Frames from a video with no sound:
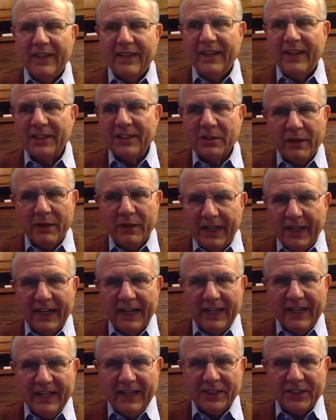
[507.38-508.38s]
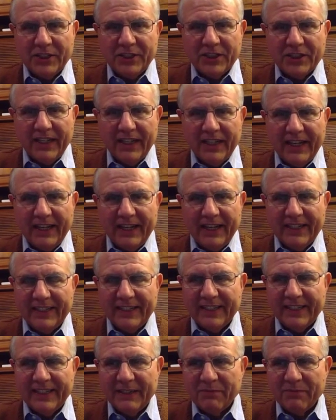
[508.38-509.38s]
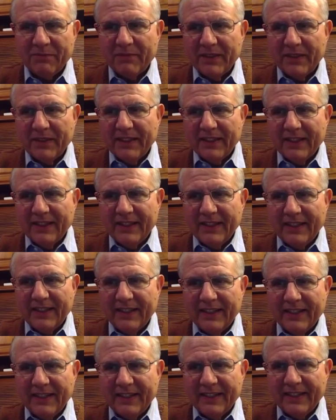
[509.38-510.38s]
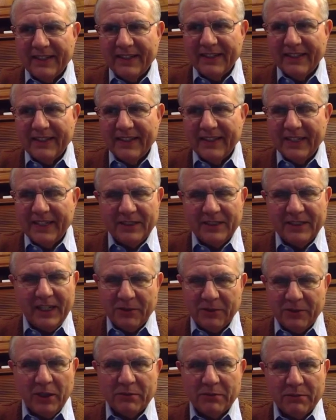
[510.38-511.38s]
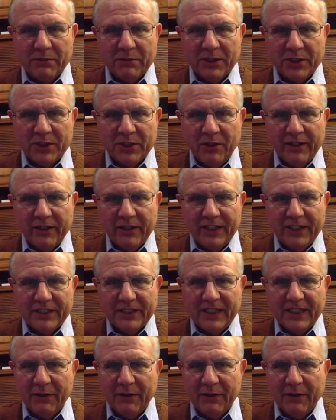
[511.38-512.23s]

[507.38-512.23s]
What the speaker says: And so we had lunch, and I told him some of the stories.